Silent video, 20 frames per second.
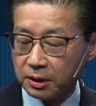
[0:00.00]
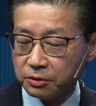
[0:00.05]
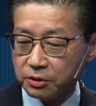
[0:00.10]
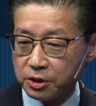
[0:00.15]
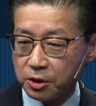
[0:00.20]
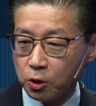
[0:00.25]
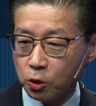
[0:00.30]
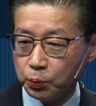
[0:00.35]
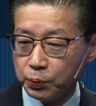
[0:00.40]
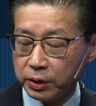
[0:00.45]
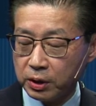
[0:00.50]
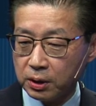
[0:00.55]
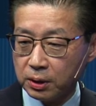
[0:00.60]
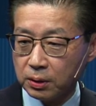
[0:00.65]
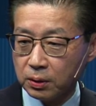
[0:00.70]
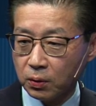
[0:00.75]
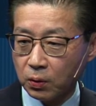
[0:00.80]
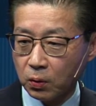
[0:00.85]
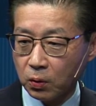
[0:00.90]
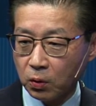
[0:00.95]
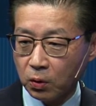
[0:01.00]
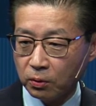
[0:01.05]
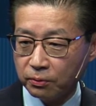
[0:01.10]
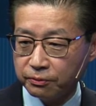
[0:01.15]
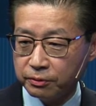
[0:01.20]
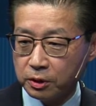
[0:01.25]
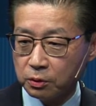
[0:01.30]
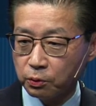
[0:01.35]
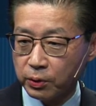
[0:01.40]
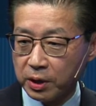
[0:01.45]
the opening of
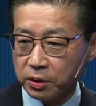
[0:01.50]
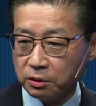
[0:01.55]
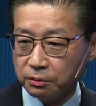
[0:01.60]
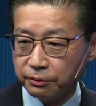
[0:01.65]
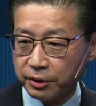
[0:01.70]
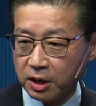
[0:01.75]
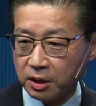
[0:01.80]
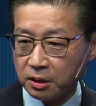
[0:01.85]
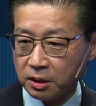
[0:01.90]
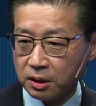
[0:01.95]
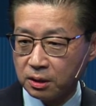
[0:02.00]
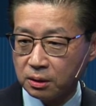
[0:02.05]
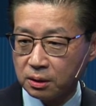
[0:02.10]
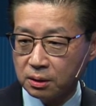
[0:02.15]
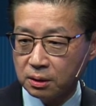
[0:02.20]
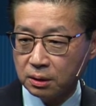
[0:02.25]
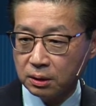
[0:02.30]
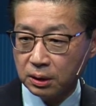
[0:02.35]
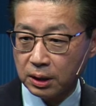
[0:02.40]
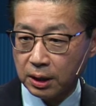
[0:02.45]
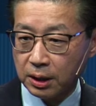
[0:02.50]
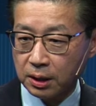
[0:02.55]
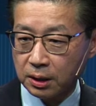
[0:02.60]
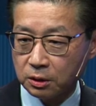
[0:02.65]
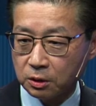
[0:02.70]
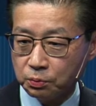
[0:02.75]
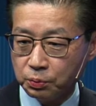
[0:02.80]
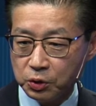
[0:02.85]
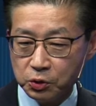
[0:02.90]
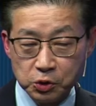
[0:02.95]
the renovated Nungla
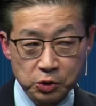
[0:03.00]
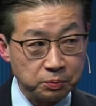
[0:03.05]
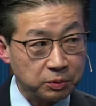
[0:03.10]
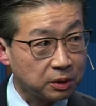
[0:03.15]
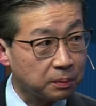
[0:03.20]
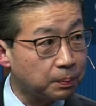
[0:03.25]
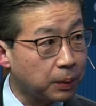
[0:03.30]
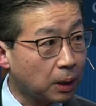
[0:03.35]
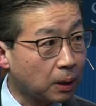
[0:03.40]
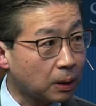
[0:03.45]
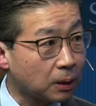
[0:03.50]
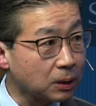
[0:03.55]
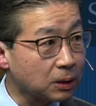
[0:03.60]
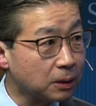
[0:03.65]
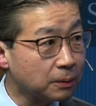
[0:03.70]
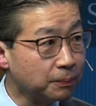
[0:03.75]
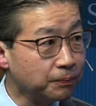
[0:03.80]
Amusement Park.